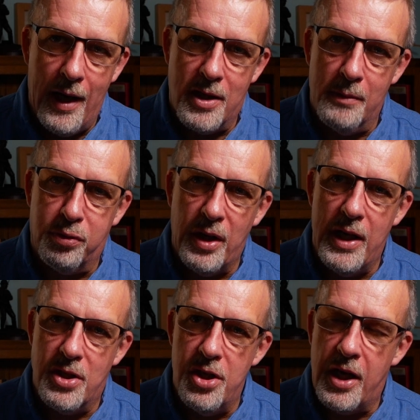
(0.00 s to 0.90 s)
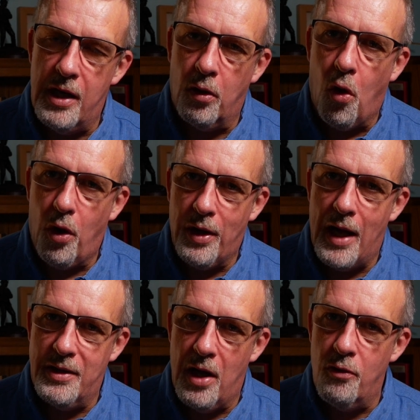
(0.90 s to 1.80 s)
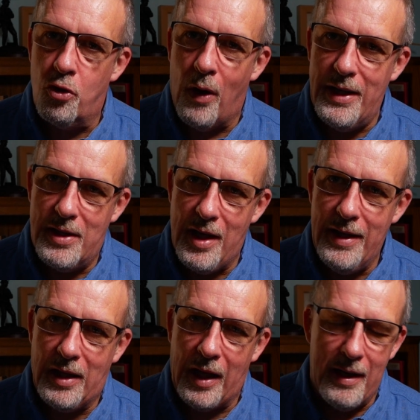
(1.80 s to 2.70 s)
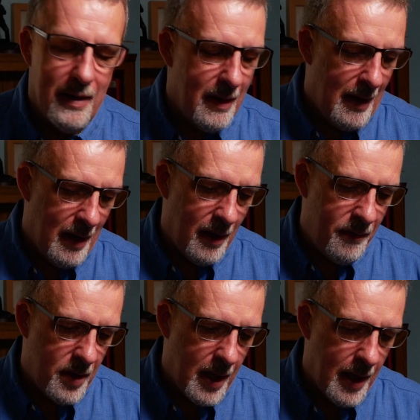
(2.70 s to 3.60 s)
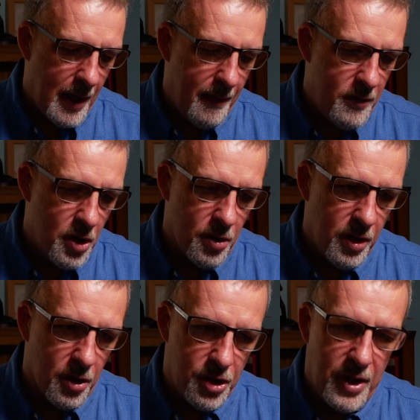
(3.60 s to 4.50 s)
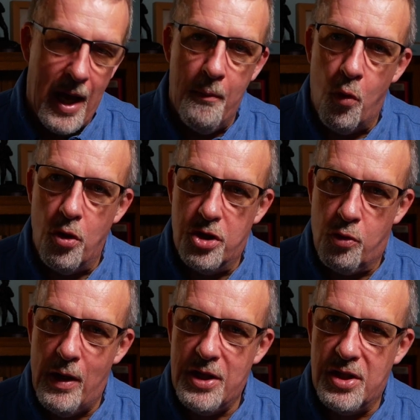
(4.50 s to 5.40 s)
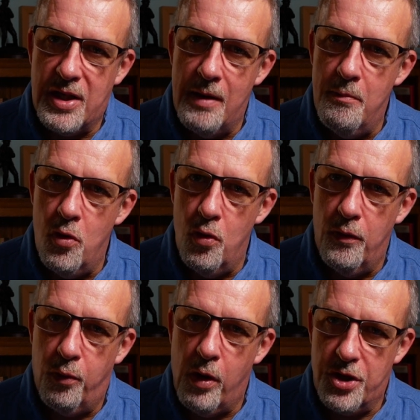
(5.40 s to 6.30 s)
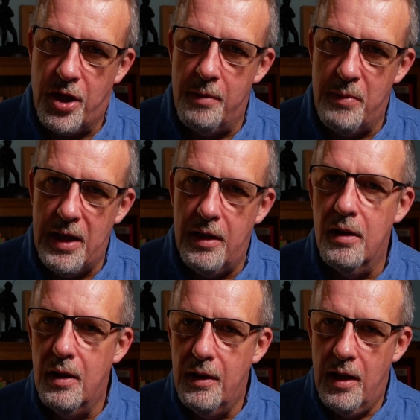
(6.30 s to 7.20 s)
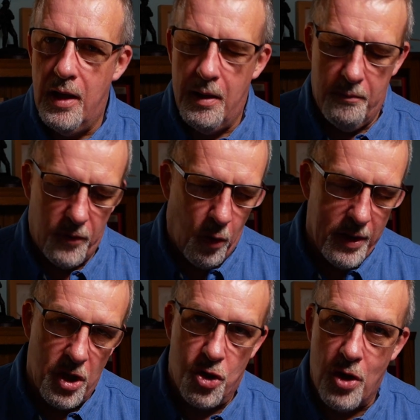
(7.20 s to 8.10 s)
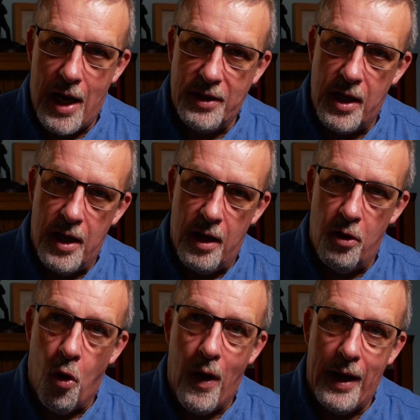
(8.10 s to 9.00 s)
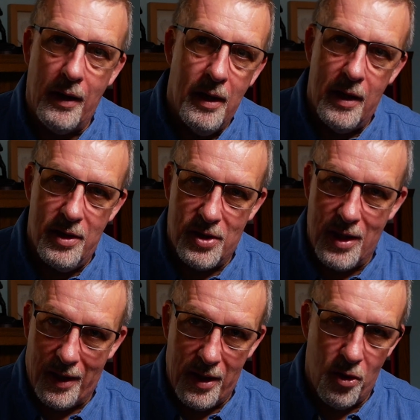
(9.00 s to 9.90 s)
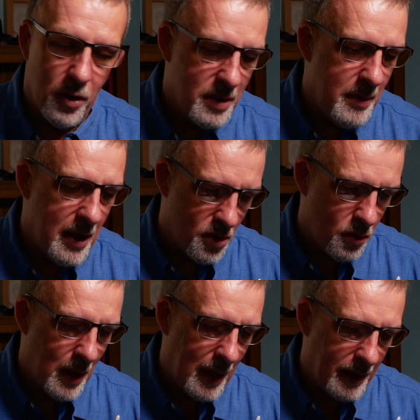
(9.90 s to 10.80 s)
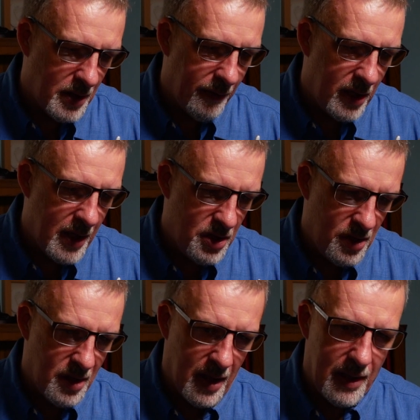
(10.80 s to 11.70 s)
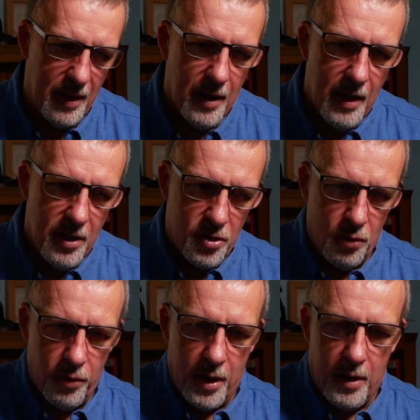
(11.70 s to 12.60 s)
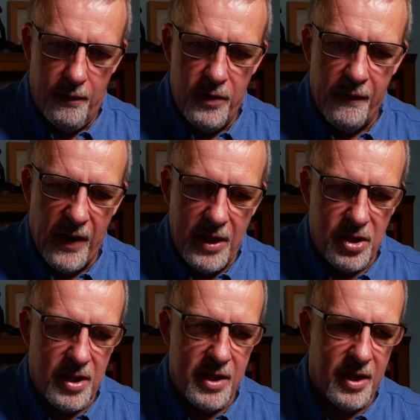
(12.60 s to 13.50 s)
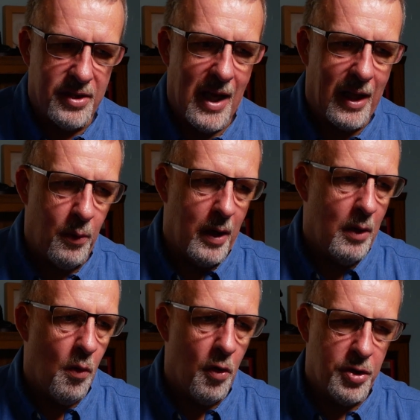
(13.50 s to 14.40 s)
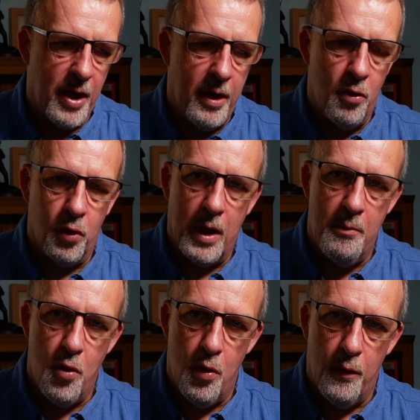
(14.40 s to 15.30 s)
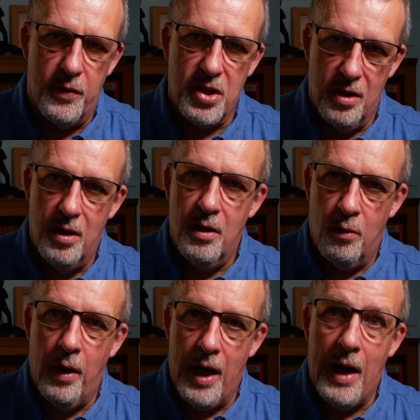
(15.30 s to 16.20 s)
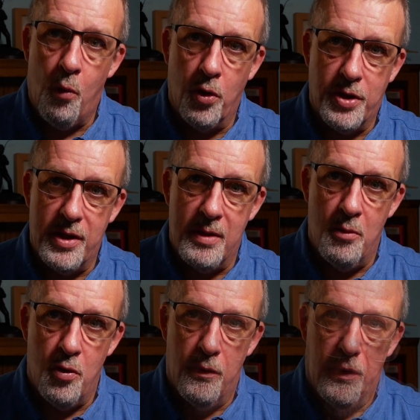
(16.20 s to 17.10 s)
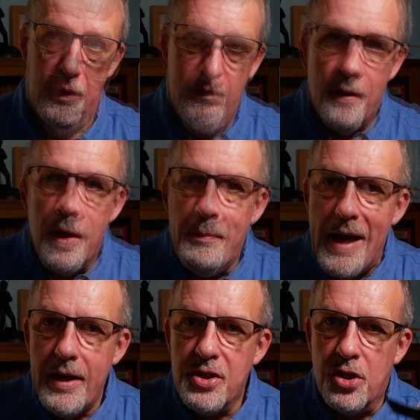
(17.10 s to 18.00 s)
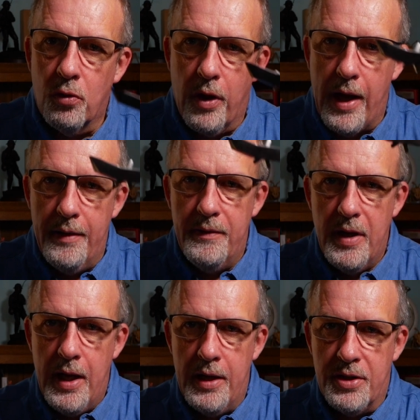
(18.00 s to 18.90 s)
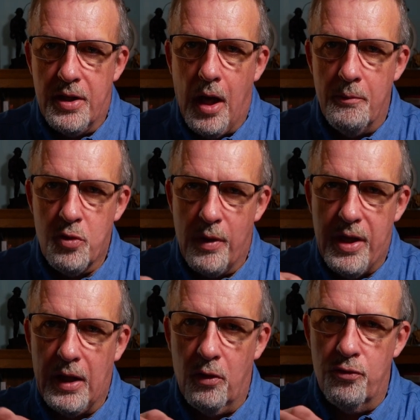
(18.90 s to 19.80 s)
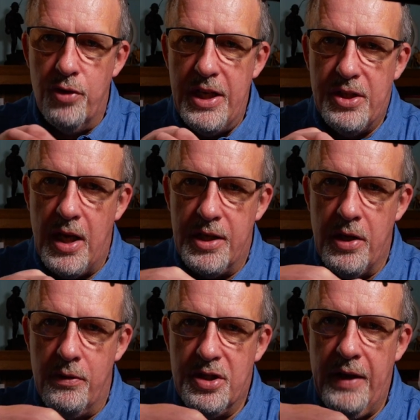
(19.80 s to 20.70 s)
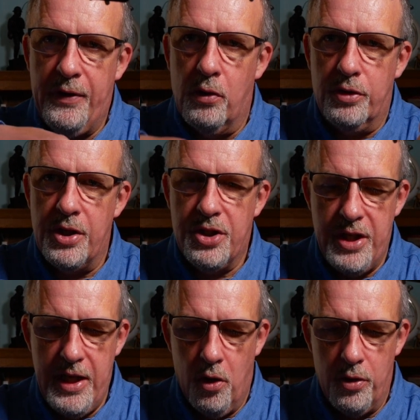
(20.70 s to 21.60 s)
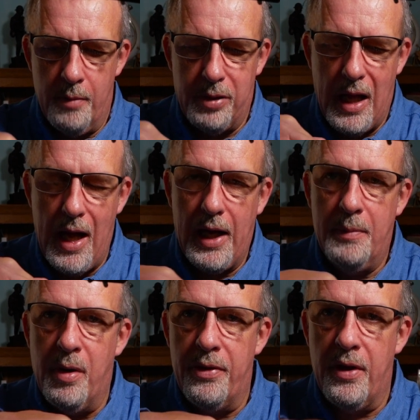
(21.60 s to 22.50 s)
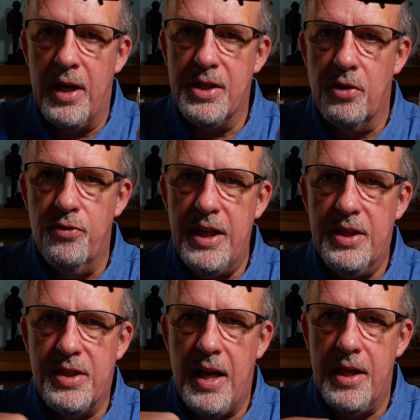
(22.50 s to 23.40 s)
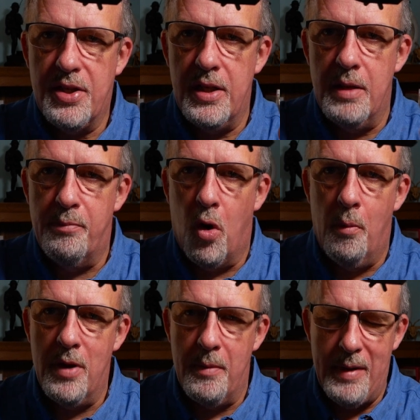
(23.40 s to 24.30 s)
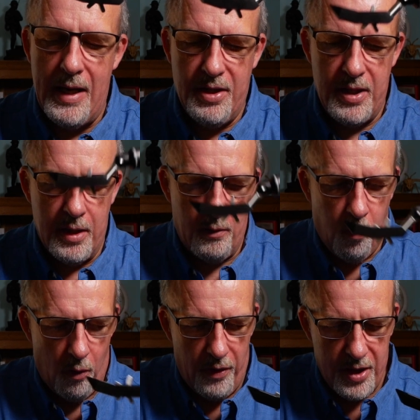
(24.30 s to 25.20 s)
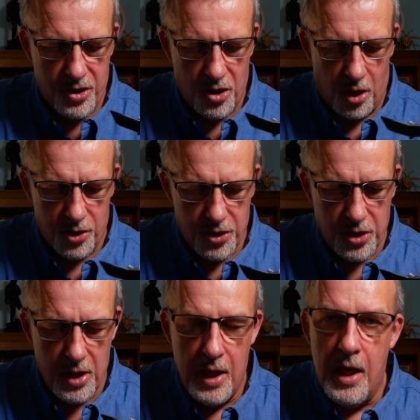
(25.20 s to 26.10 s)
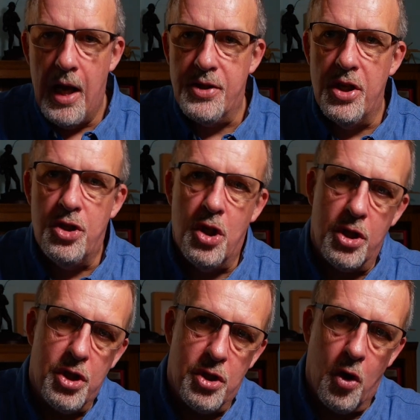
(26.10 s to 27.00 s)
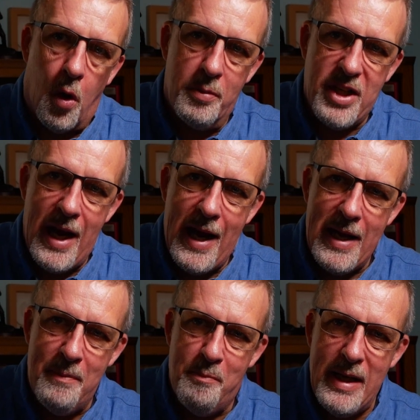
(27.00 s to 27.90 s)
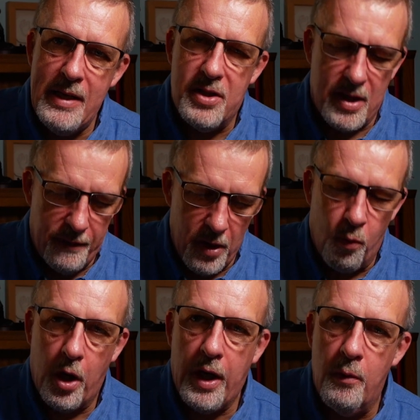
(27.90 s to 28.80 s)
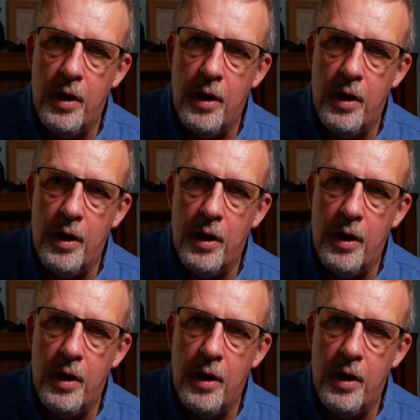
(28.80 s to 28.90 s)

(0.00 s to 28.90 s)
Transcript: into place, and you can lock that down quite tightly, and your stem won't twist and move, which can be quite distracting and annoying. It certainly annoys me, so I like to have it nice and tight so that the vise stays exactly where I want it and only moves when I want it to move. The pedestal then comes with a little recess. Now, it's difficult to see on the black, but there is a recess in the bottom of the base here, and what this does is it just stops any beads. If you're working